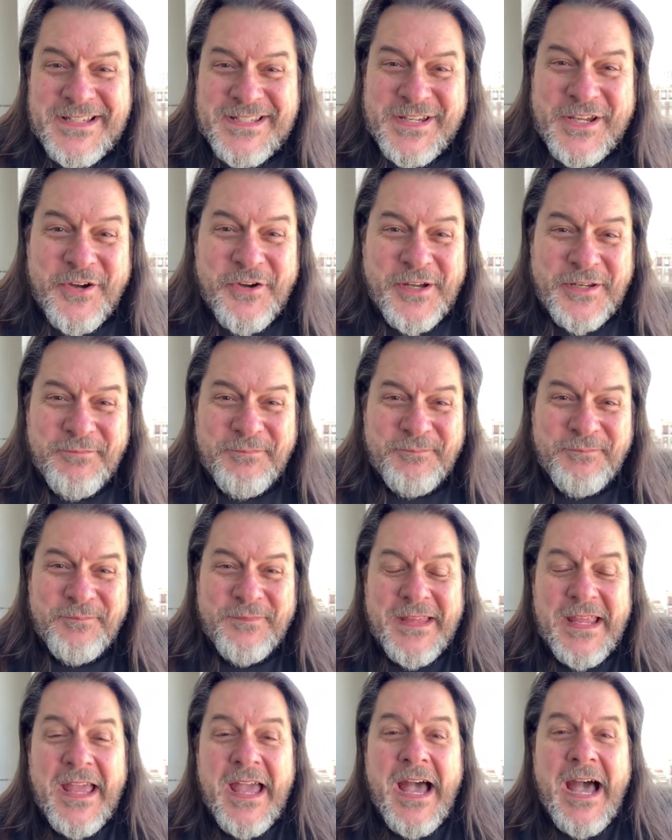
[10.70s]
it going?
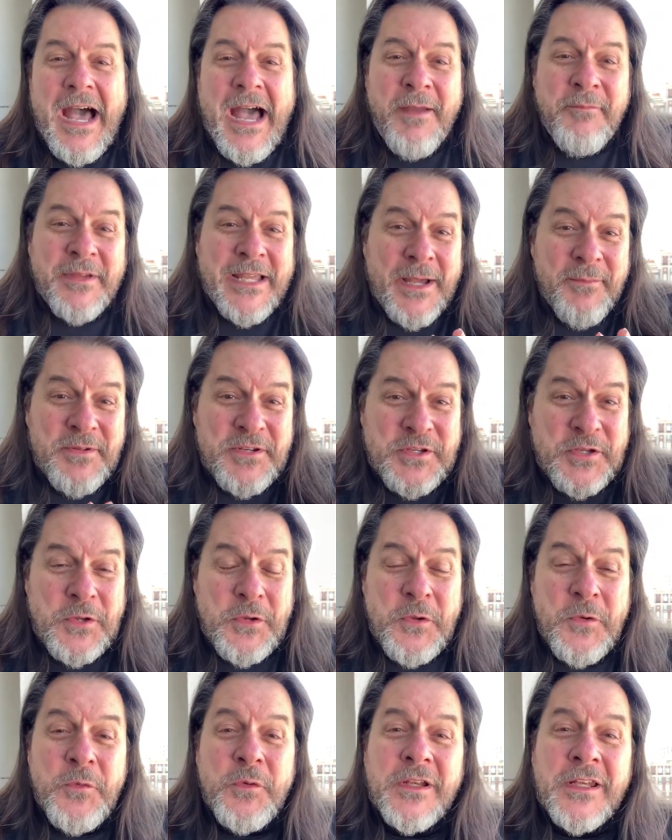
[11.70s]
I'm coming to
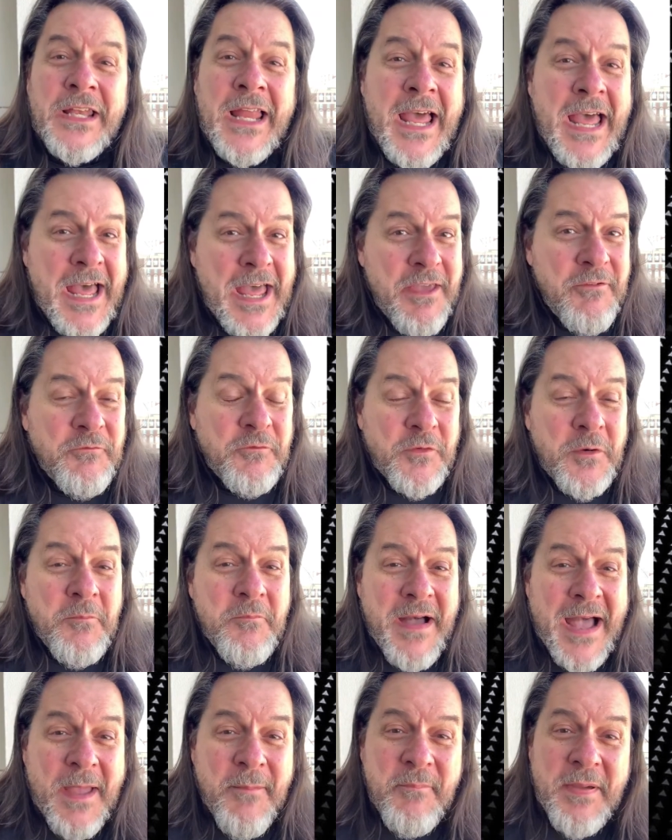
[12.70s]
you live from
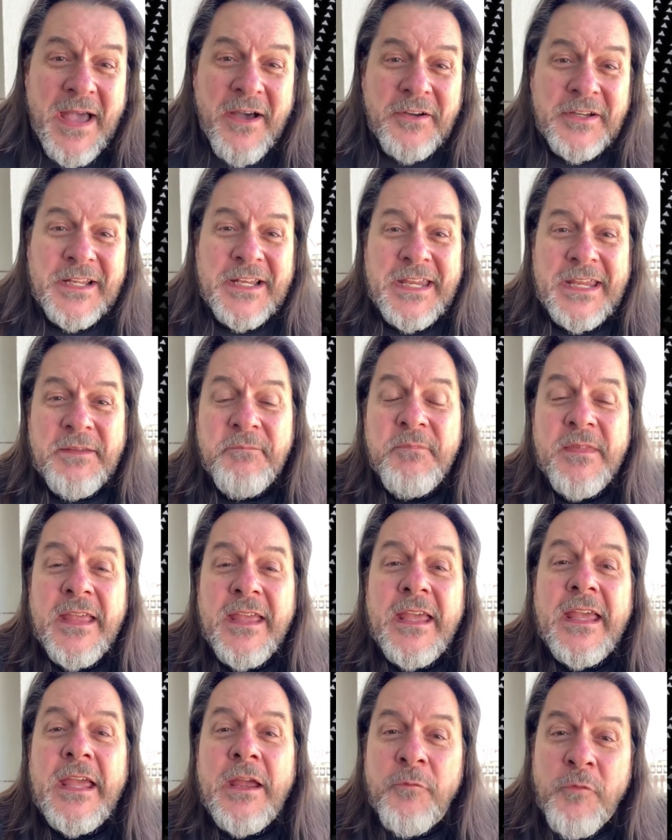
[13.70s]
my balcony
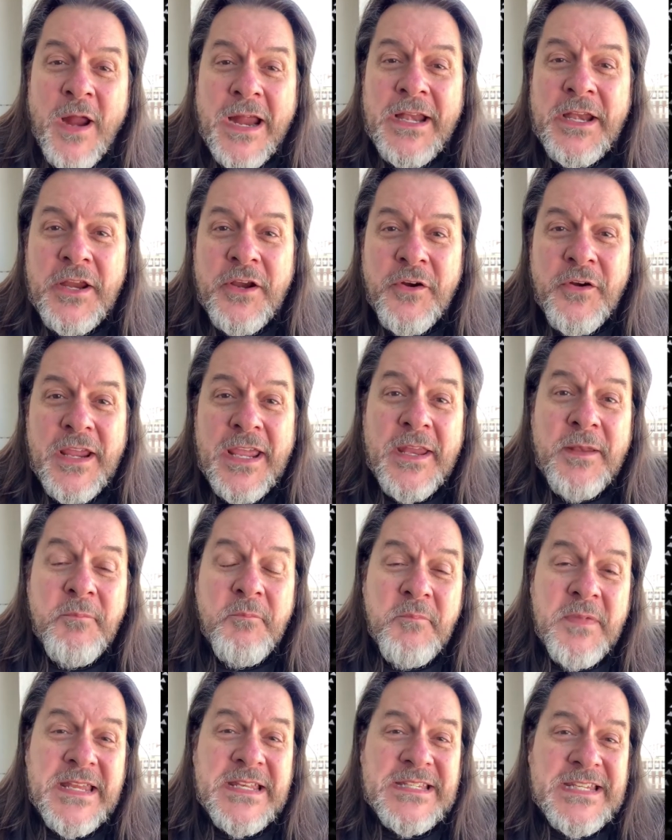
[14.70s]
right here in
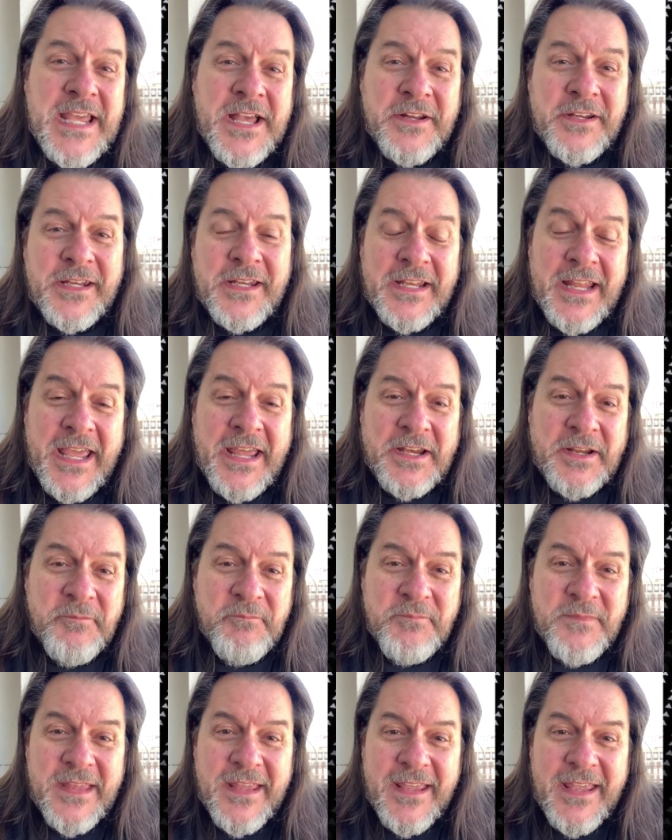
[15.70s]
Midtown Atlanta.
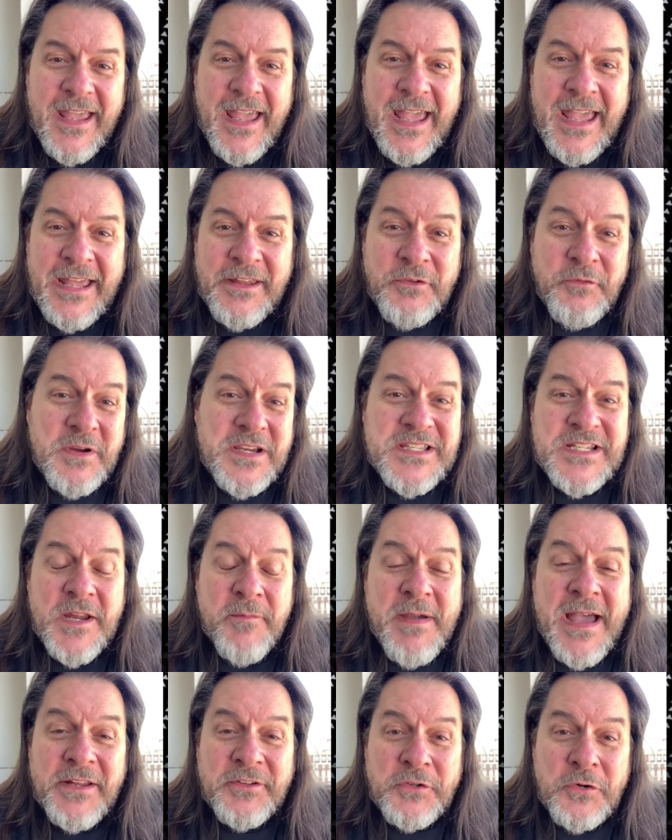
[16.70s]
And the reason
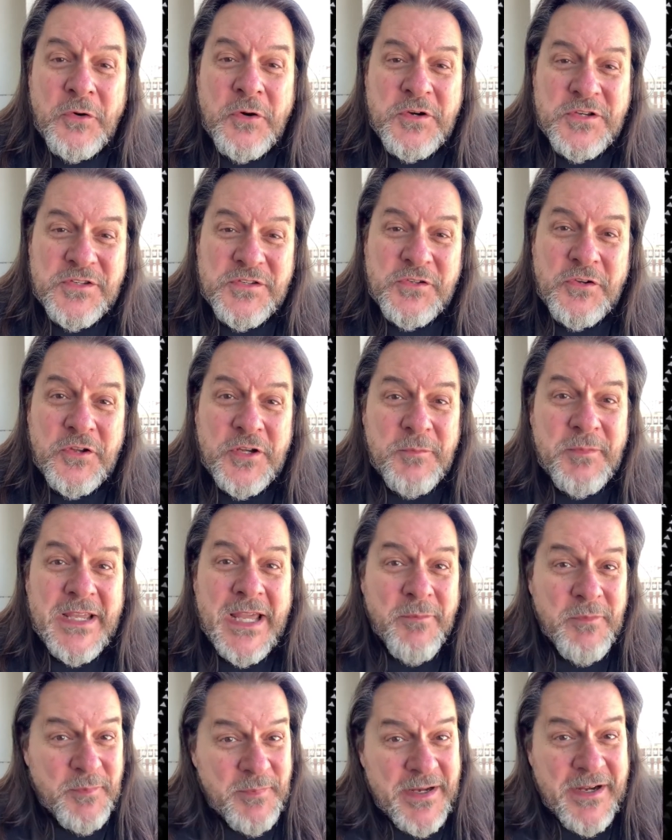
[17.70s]
I'm outdoors is going to
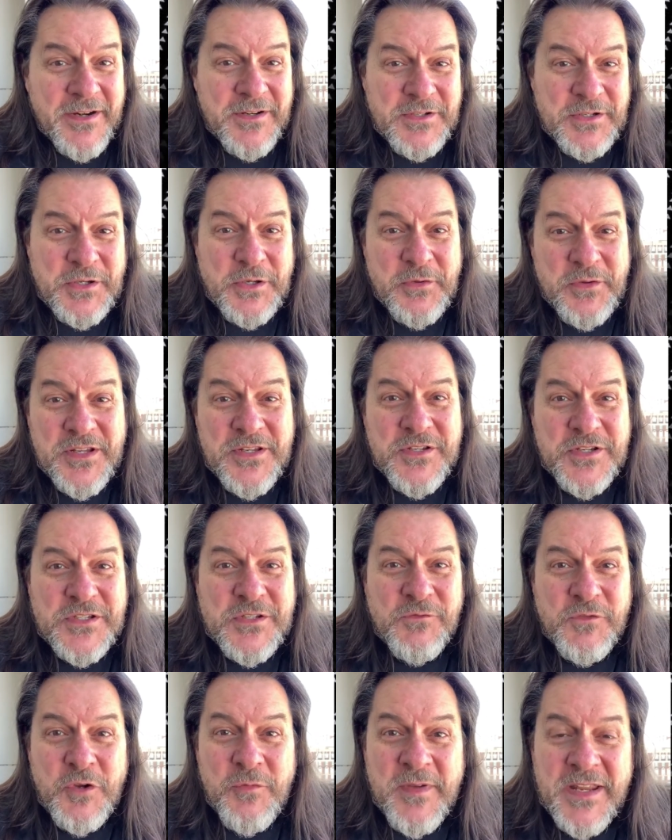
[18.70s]
become apparent to you in just a
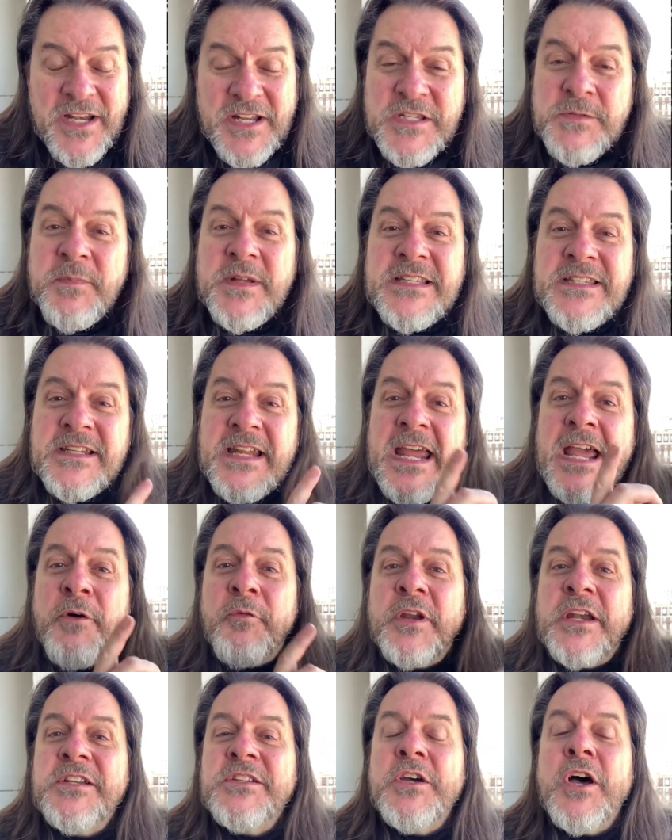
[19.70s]
few minutes. But today I
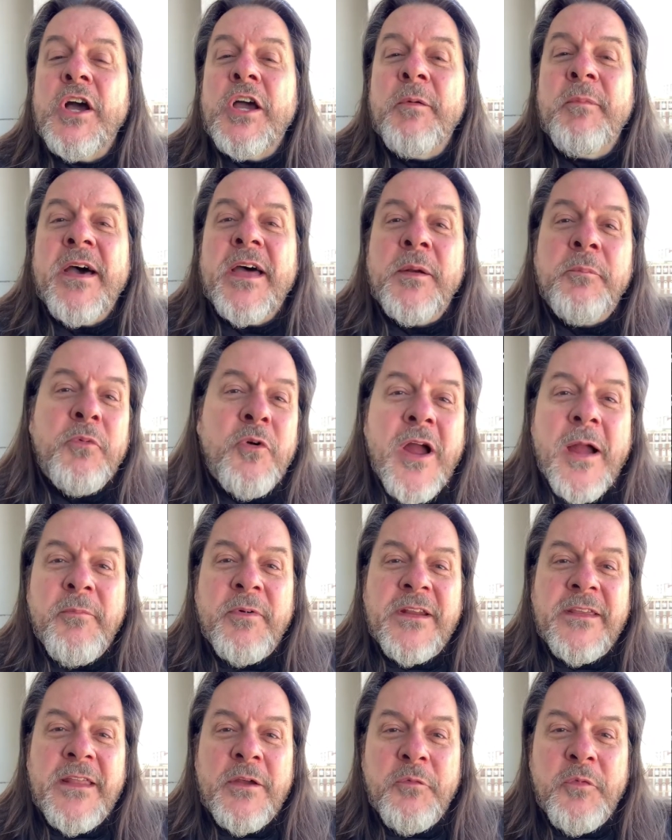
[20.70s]
want to talk about a
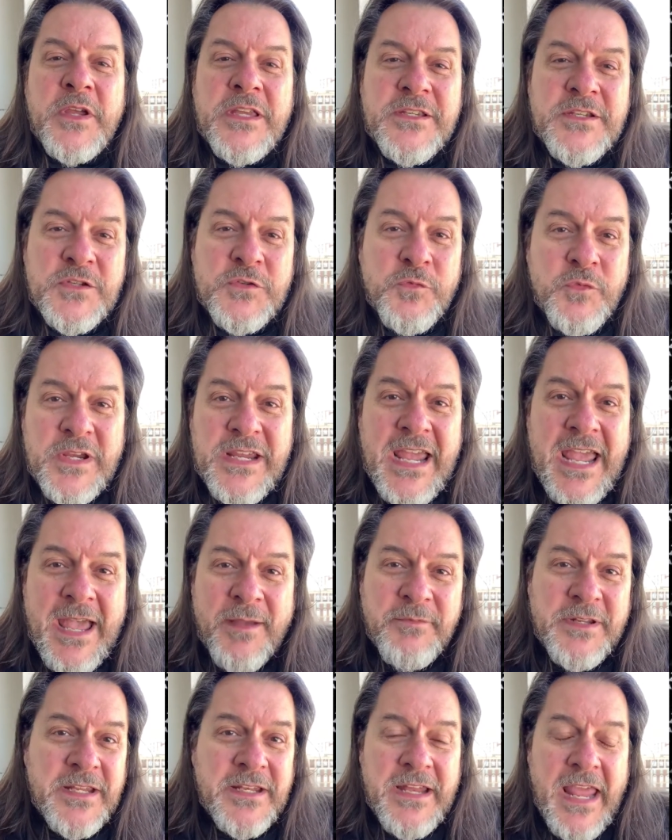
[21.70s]
property that we just
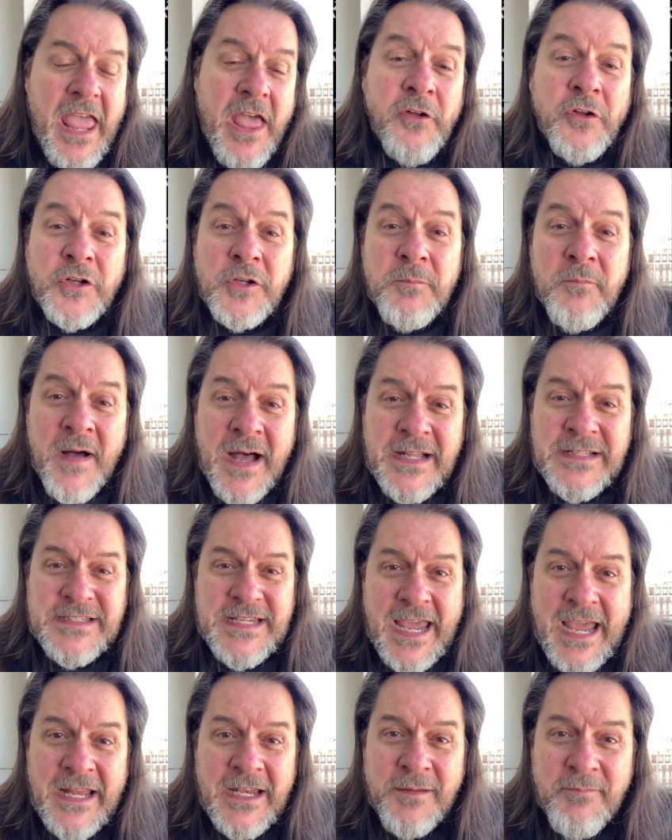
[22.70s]
rehabbed in Elkmont,
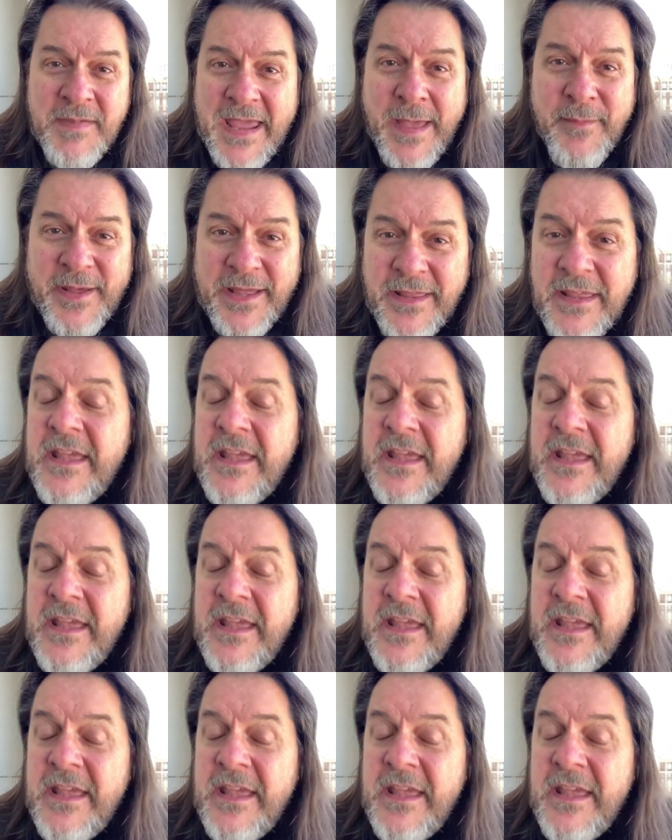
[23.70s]
Alabama.